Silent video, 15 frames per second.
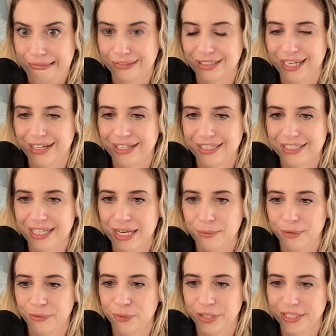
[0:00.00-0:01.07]
at any time
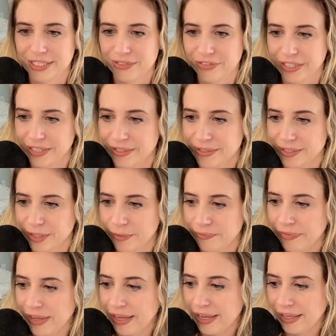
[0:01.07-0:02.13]
on one of these videos. So
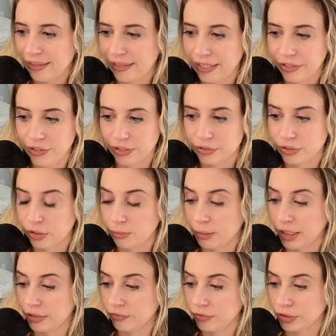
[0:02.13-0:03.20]
thank y'all so
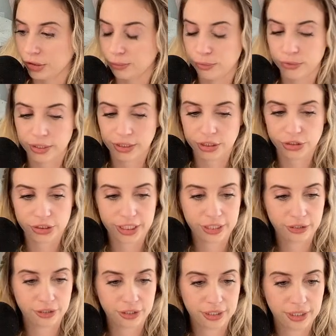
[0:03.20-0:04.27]
much for supporting the
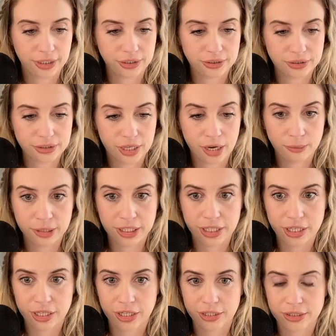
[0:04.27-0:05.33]
channel and coming
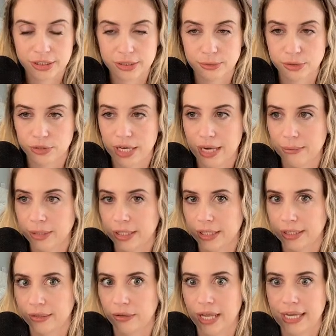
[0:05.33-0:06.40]
here and subscribing
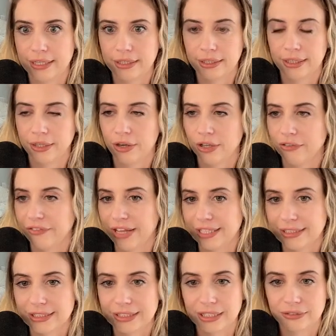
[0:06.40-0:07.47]
and liking and all of that
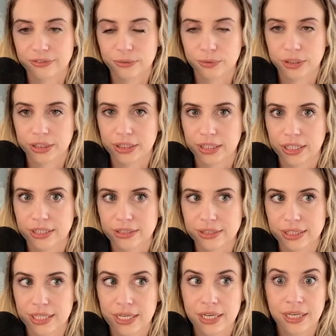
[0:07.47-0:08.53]
stuff. It really does
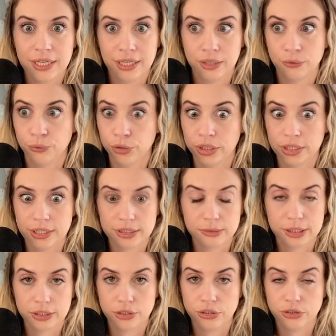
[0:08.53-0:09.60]
make
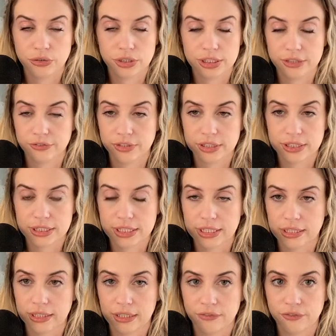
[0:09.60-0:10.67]
a huge difference to
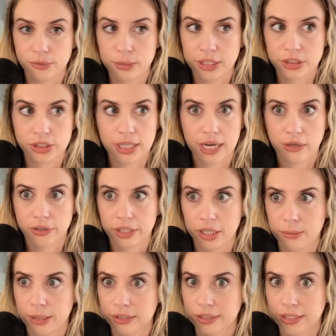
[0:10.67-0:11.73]
getting the information out there
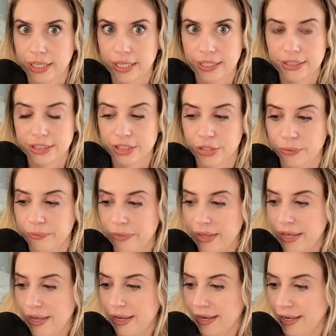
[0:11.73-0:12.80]
about the case. So
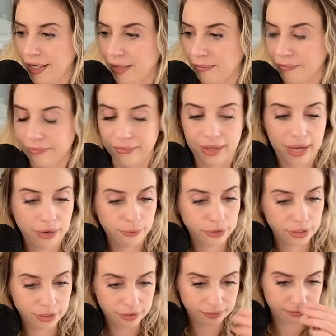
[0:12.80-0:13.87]
I
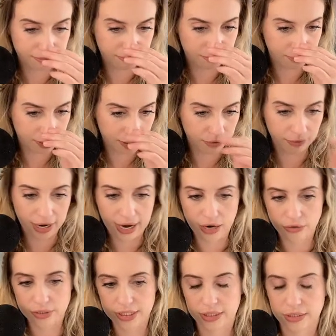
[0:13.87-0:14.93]
will be
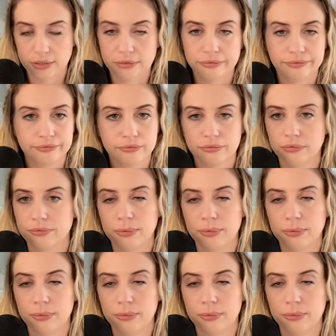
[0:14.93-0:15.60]
around and